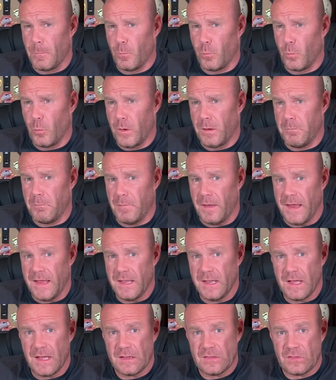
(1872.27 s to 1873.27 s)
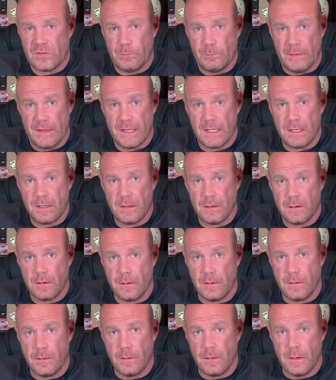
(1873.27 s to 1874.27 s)
We may not spend
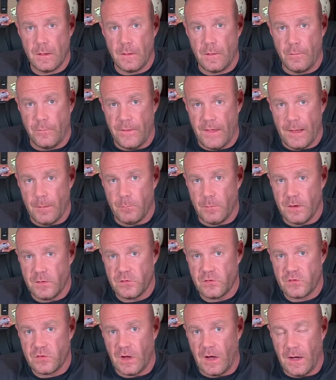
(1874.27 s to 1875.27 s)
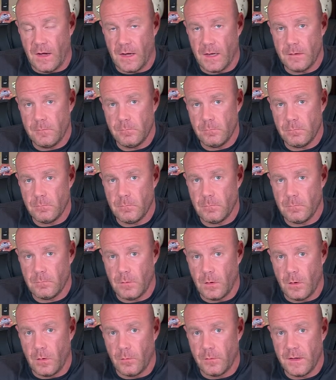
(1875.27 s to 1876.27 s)
that much time
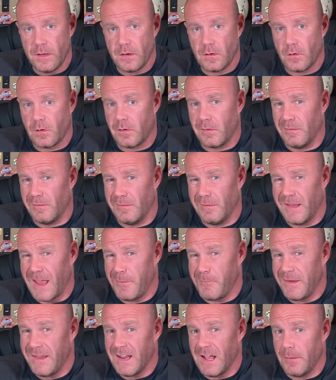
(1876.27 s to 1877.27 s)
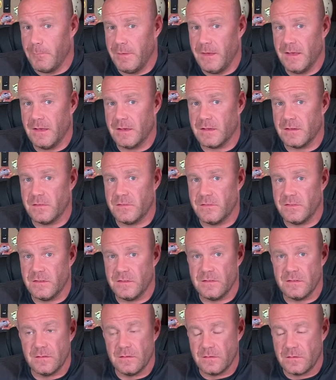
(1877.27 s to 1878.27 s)
on it, or I may not be
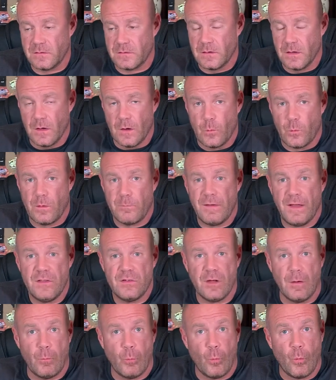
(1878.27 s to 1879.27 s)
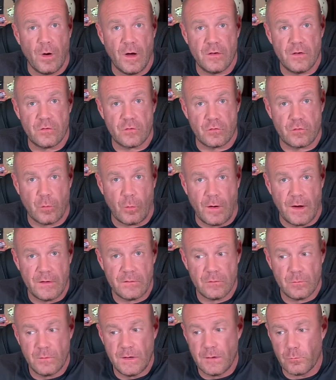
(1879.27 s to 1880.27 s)
we may jump once or twice
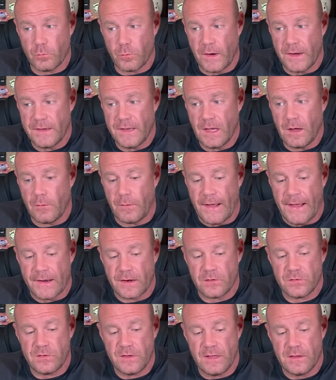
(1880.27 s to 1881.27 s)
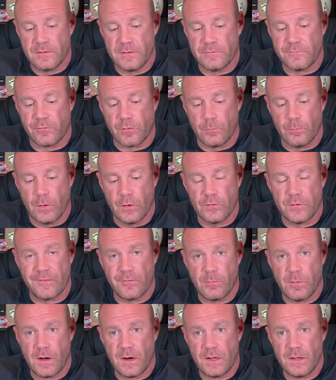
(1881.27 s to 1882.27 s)
a week. Right now, out of season for most
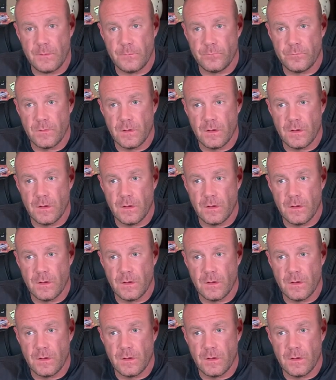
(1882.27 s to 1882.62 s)
everybody,